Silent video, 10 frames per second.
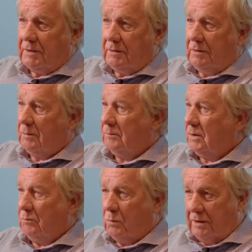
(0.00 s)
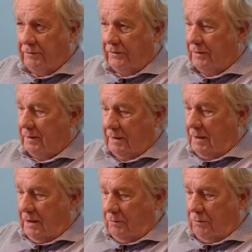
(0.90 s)
And I'm one,
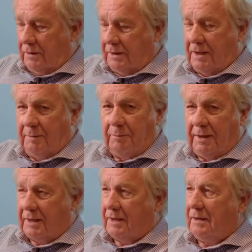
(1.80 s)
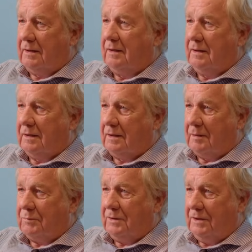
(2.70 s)
when I came back a
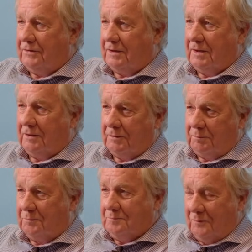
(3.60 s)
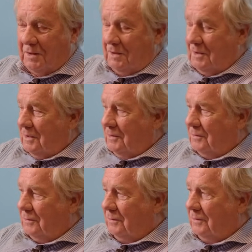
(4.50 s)
couple of years ago
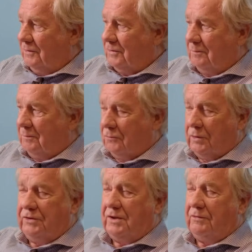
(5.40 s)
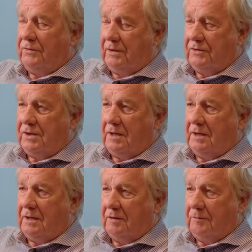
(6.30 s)
to do some reshuffling at
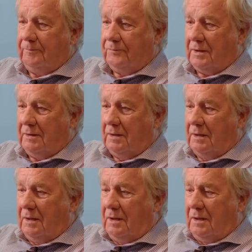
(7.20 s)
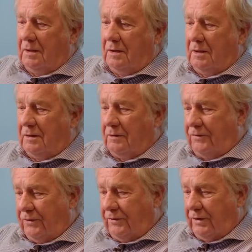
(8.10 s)
Jayco, the
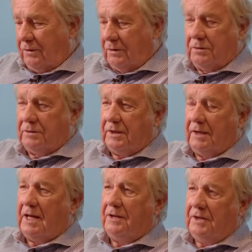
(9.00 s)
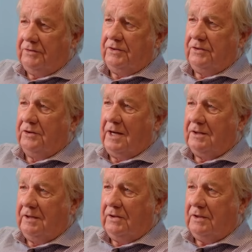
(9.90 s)
first thing I looked at, unnecessary
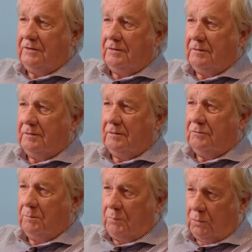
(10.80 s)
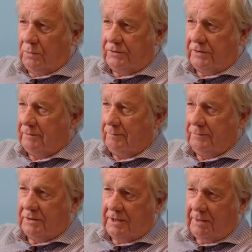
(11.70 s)
activities. Reports that are
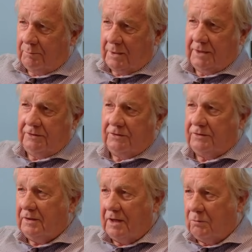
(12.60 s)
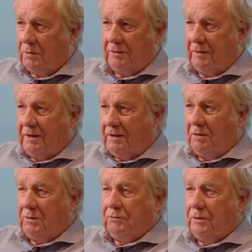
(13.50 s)
10 pages and no
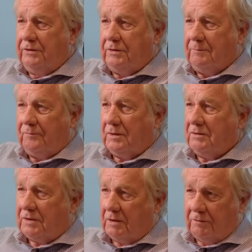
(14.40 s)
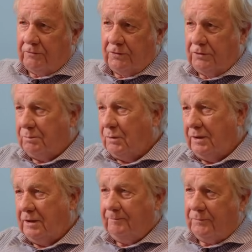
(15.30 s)
one reads them. So first
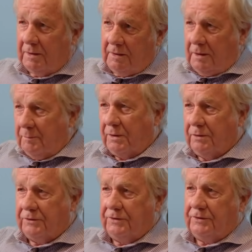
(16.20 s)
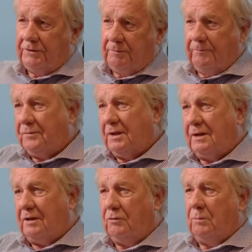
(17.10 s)
meeting, pair of scissors,
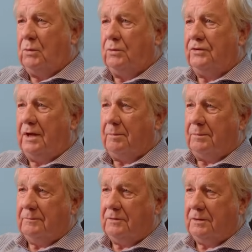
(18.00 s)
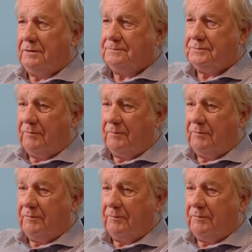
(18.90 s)
cut the reports up, right?